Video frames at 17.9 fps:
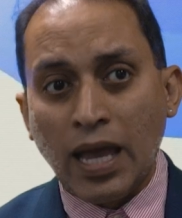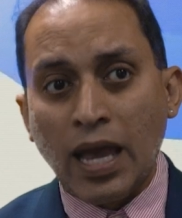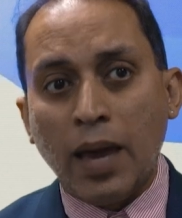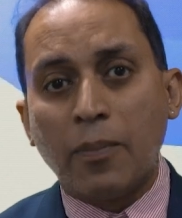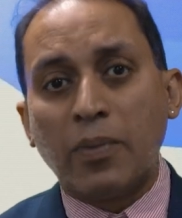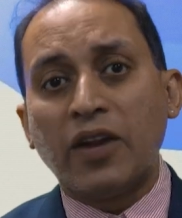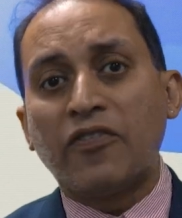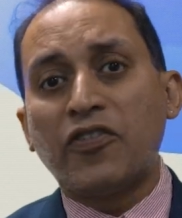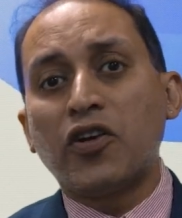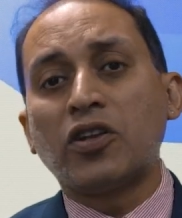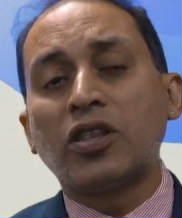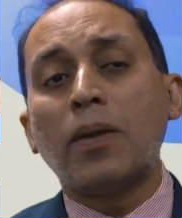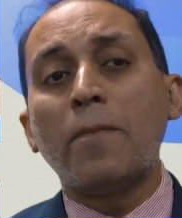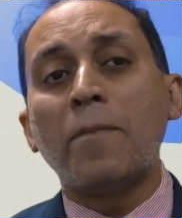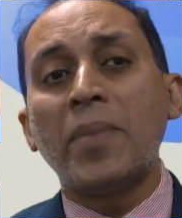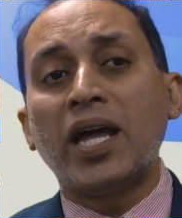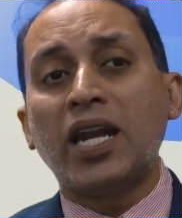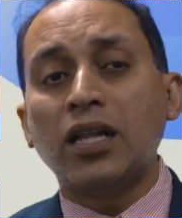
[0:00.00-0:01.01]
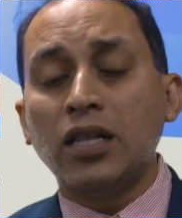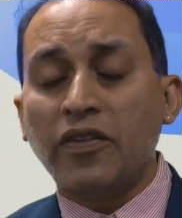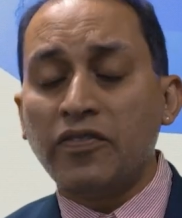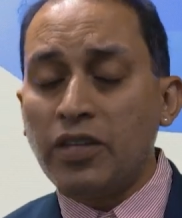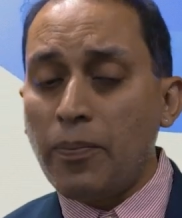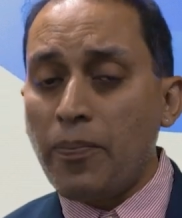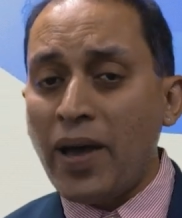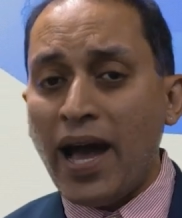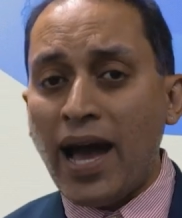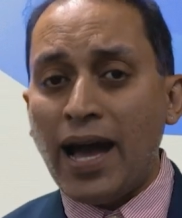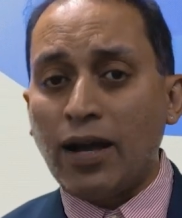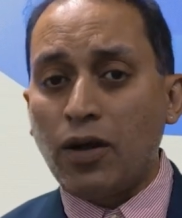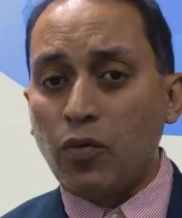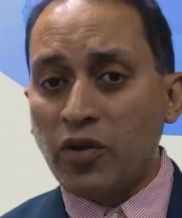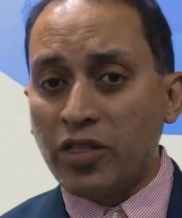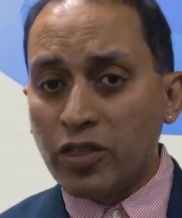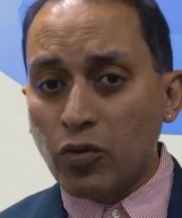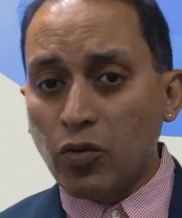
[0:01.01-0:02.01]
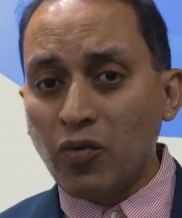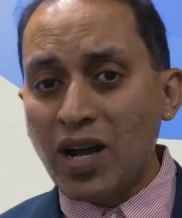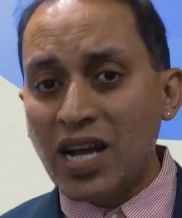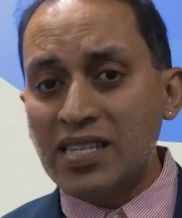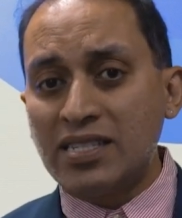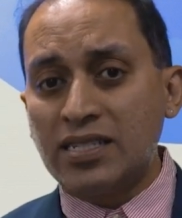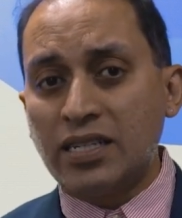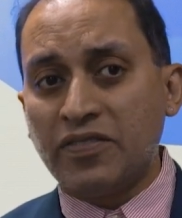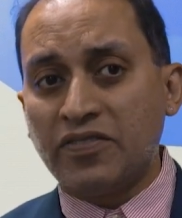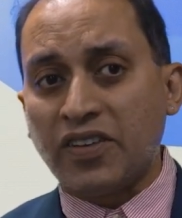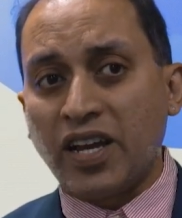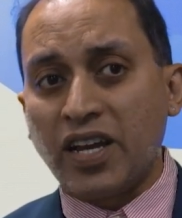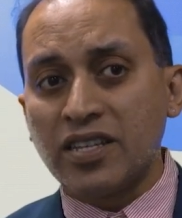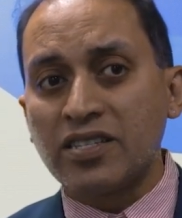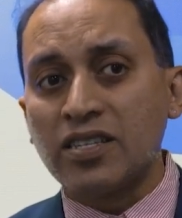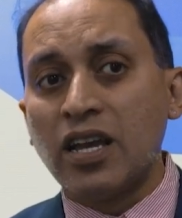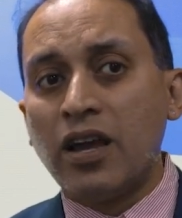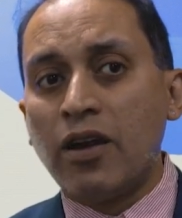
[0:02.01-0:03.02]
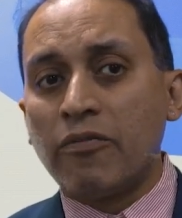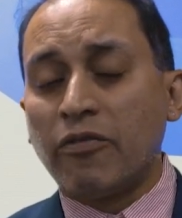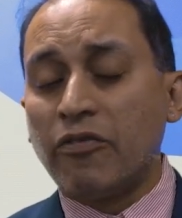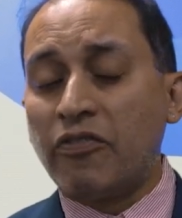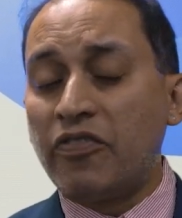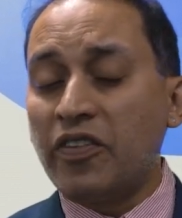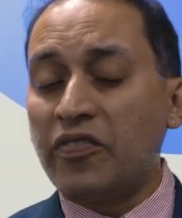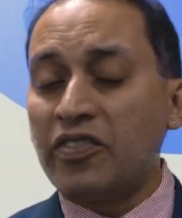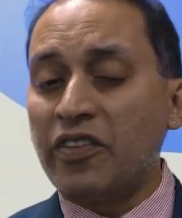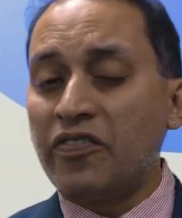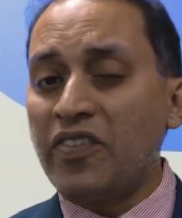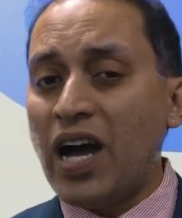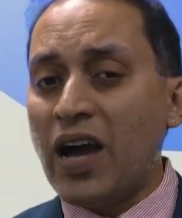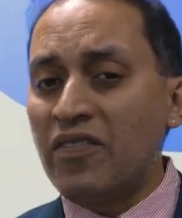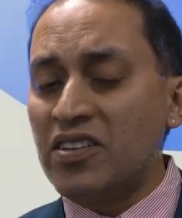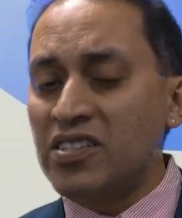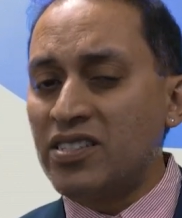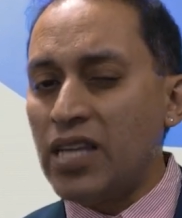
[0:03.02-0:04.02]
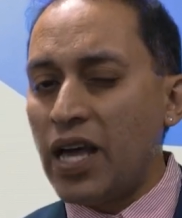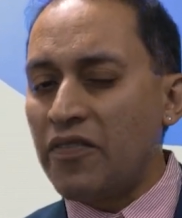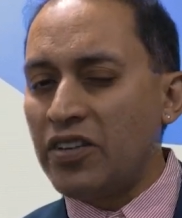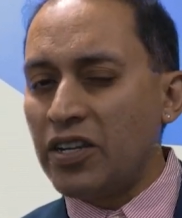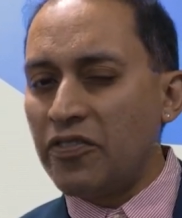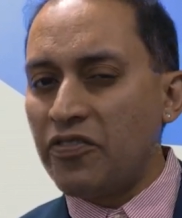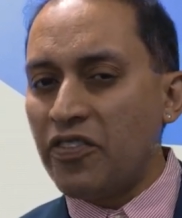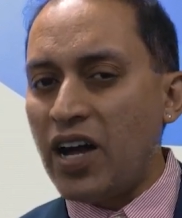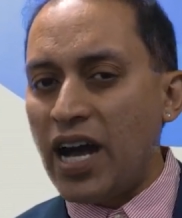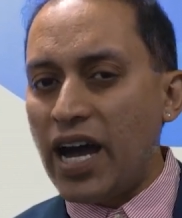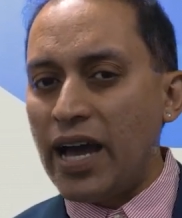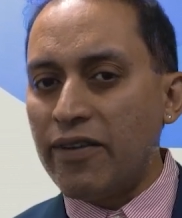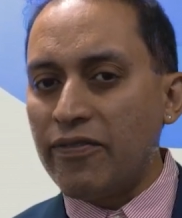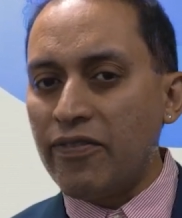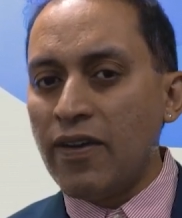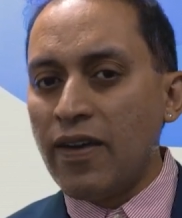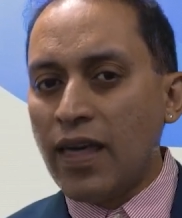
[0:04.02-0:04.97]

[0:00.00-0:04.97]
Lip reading: But if you're in the middle of the pack with the rest of us from 55 to 75,